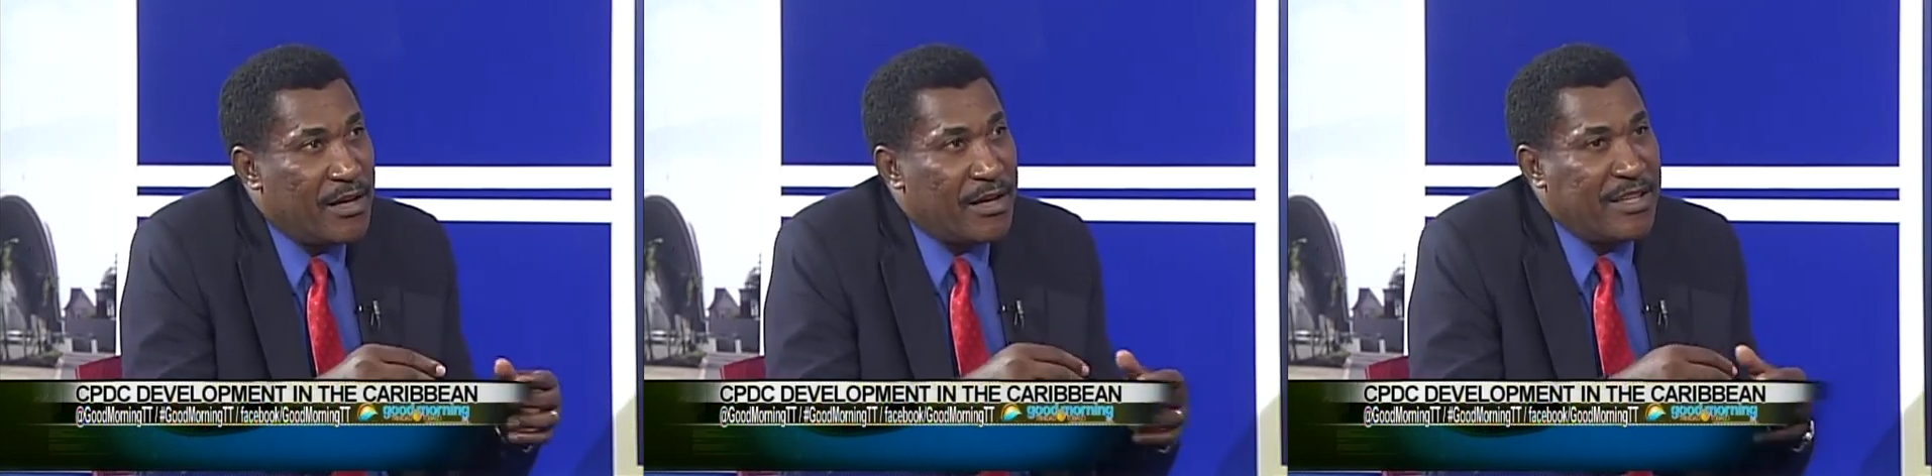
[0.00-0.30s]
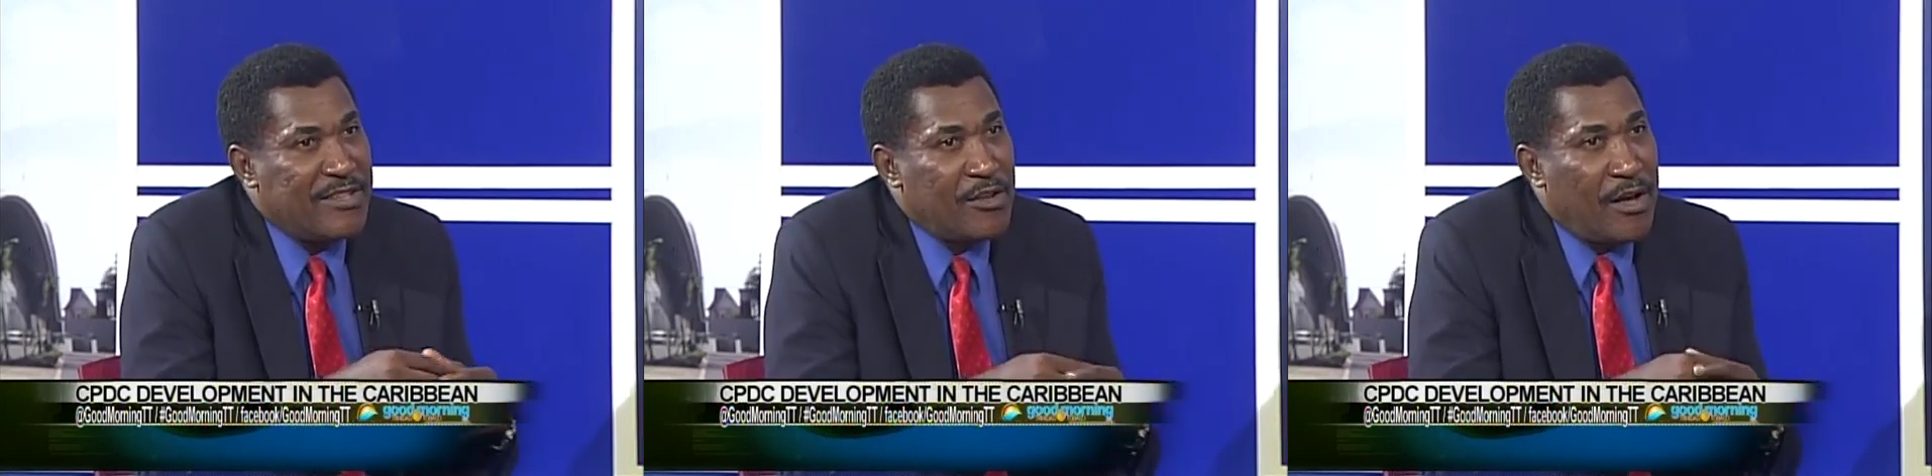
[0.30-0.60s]
It
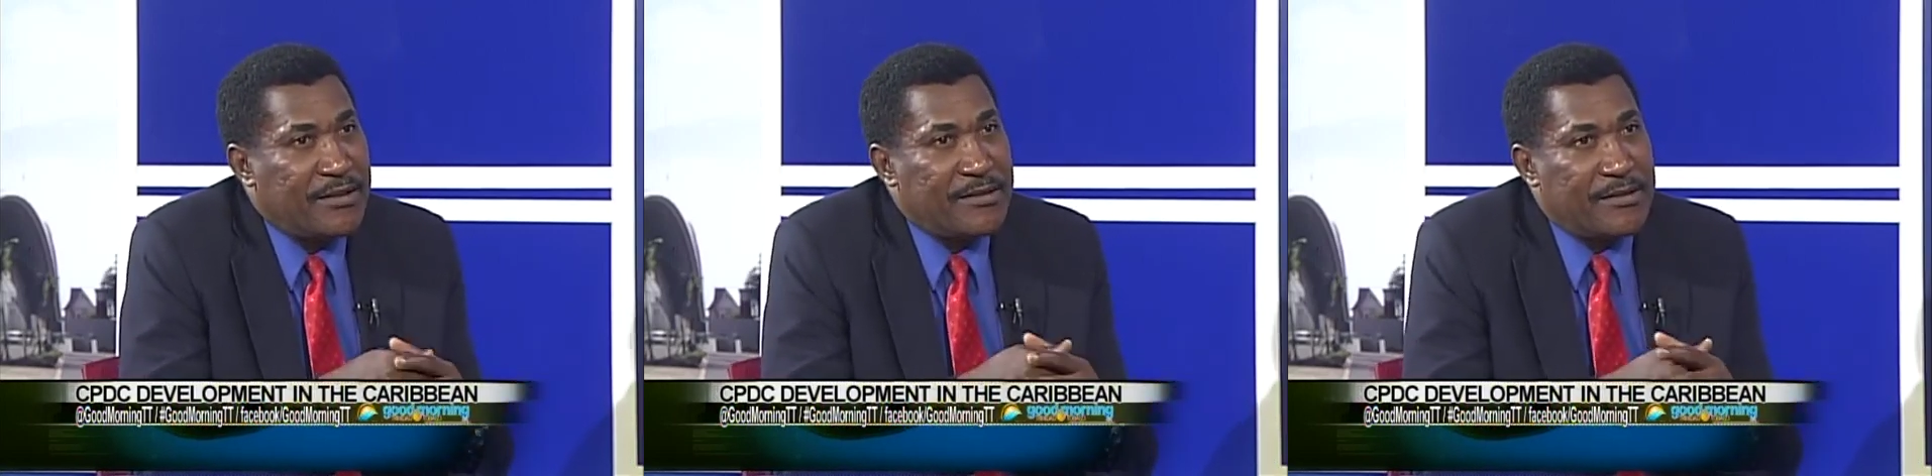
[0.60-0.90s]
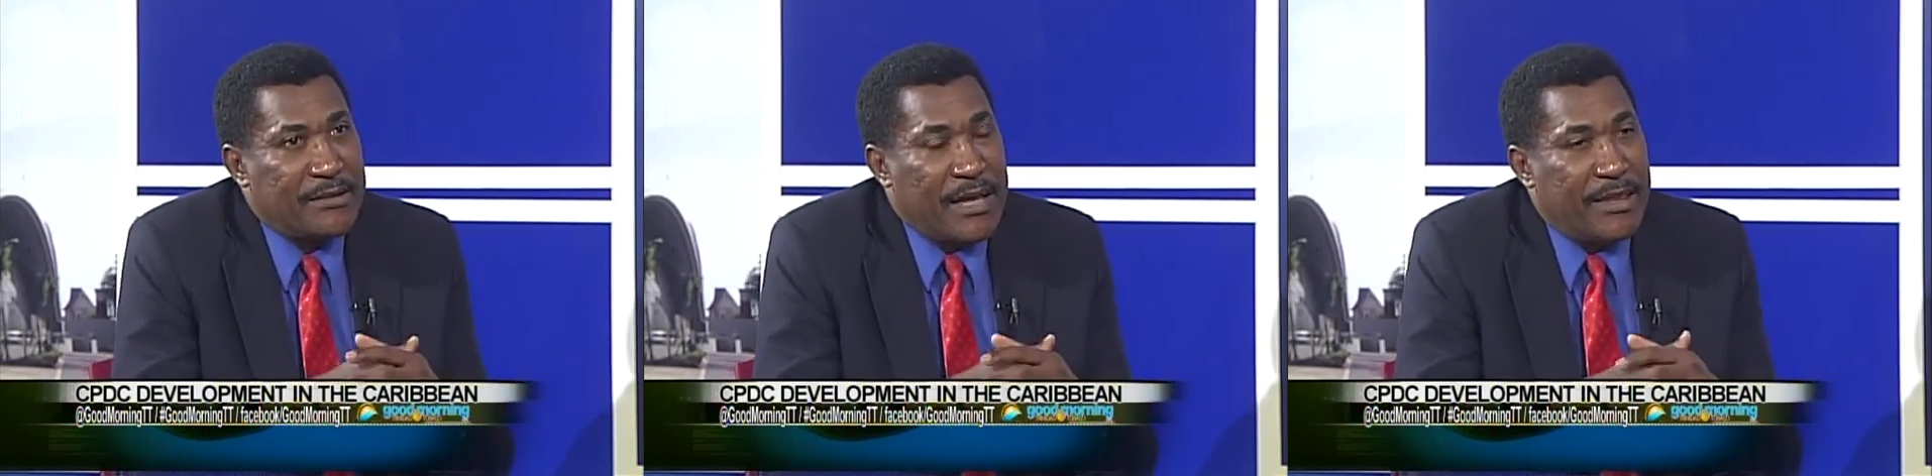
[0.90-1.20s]
is not
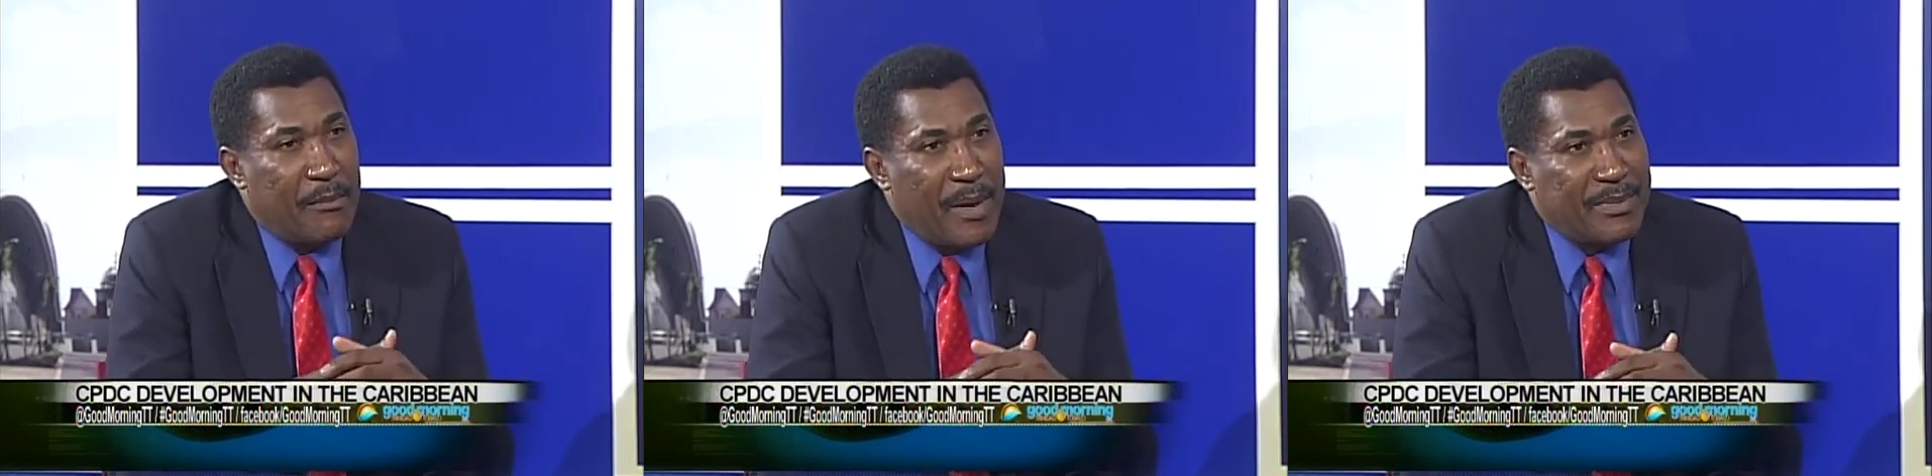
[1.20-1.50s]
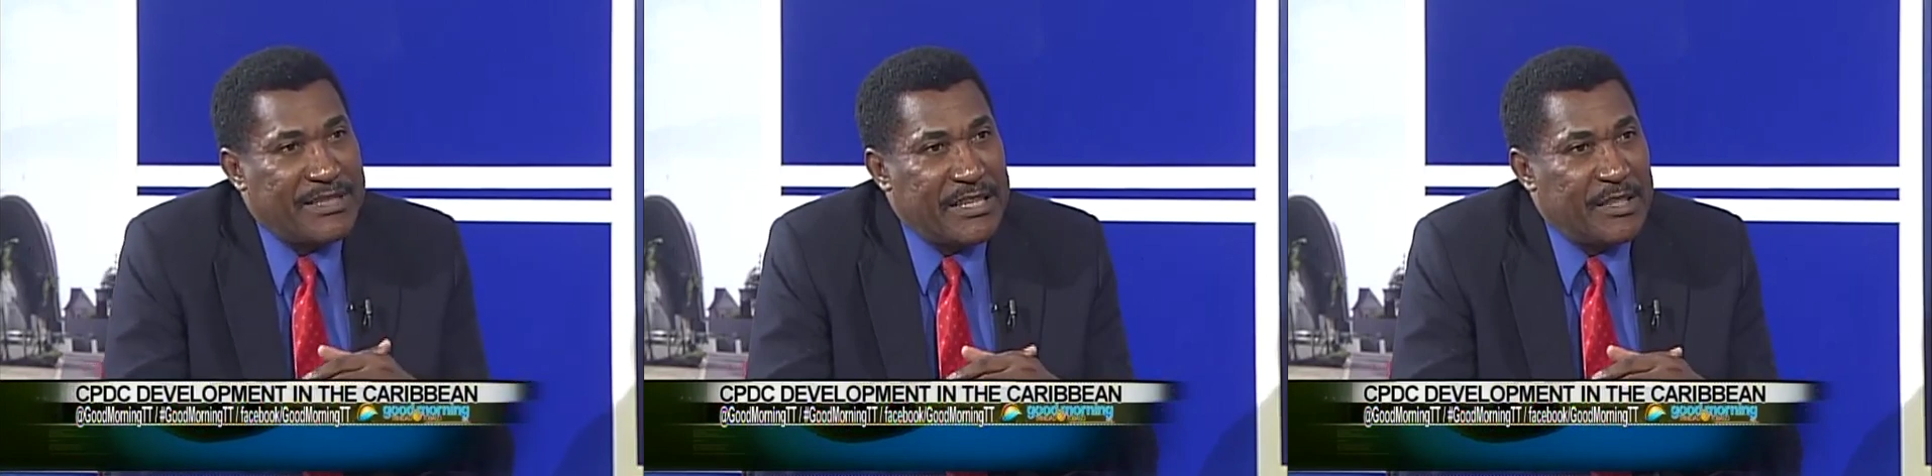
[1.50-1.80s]
that the member
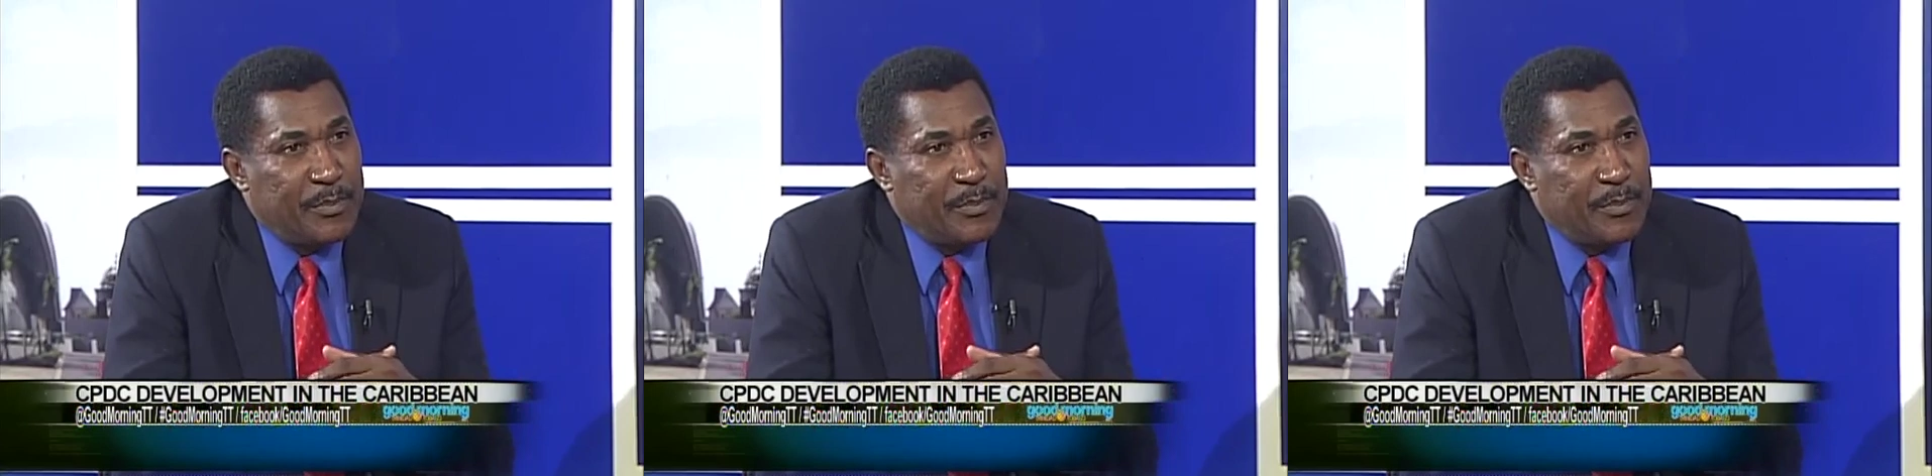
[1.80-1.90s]
states